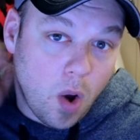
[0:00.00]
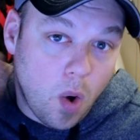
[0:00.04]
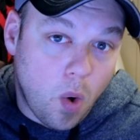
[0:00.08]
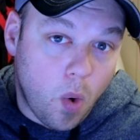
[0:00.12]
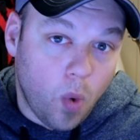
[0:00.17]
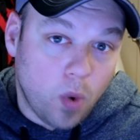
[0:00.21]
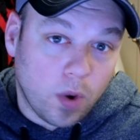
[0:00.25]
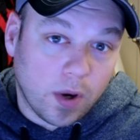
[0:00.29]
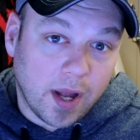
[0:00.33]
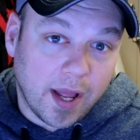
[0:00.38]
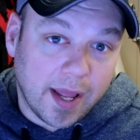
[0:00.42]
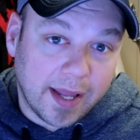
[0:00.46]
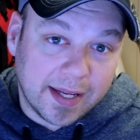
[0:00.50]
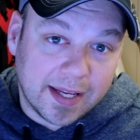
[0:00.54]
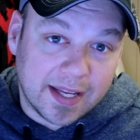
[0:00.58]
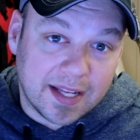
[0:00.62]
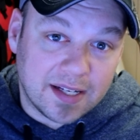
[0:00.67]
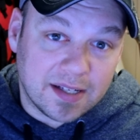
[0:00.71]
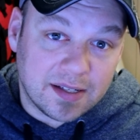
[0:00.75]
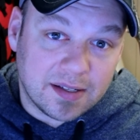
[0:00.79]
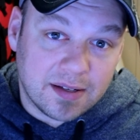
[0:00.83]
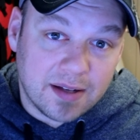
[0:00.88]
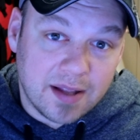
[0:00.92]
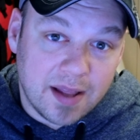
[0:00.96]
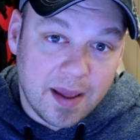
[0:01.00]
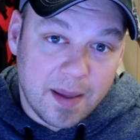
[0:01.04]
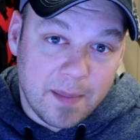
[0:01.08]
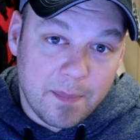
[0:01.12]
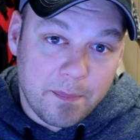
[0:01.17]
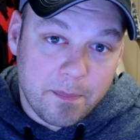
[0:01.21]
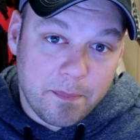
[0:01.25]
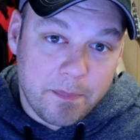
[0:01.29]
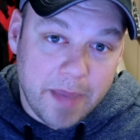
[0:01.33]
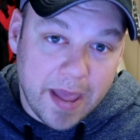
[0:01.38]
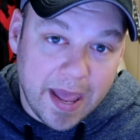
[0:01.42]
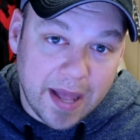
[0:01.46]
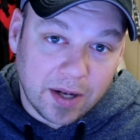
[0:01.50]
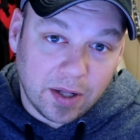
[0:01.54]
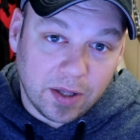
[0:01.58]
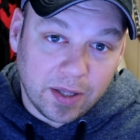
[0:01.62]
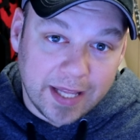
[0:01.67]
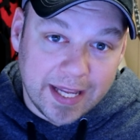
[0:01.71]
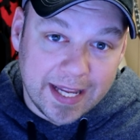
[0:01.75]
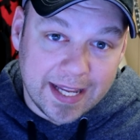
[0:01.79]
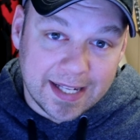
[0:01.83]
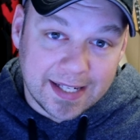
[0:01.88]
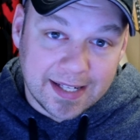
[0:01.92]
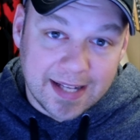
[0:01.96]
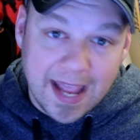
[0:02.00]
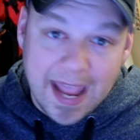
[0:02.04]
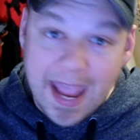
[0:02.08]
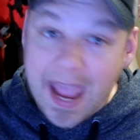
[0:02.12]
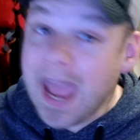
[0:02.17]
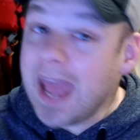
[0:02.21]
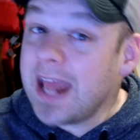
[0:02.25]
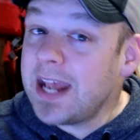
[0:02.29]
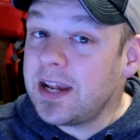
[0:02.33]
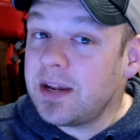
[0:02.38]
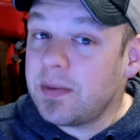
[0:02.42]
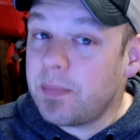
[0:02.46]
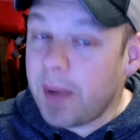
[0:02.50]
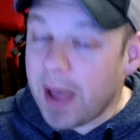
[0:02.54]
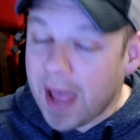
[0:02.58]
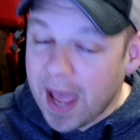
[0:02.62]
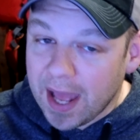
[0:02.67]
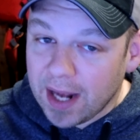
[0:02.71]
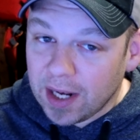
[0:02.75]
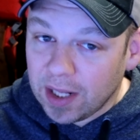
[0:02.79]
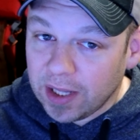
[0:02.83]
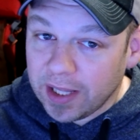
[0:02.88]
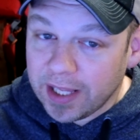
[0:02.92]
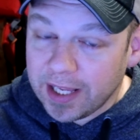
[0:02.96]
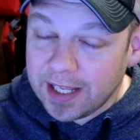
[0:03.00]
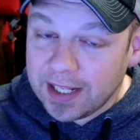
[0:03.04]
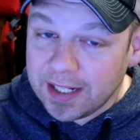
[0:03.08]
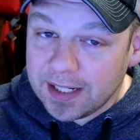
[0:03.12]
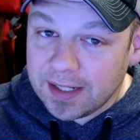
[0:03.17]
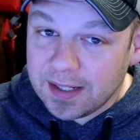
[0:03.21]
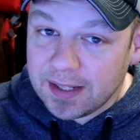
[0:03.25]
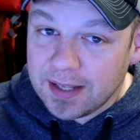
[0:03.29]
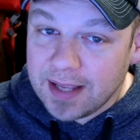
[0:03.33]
or I can pedal it and paddle it.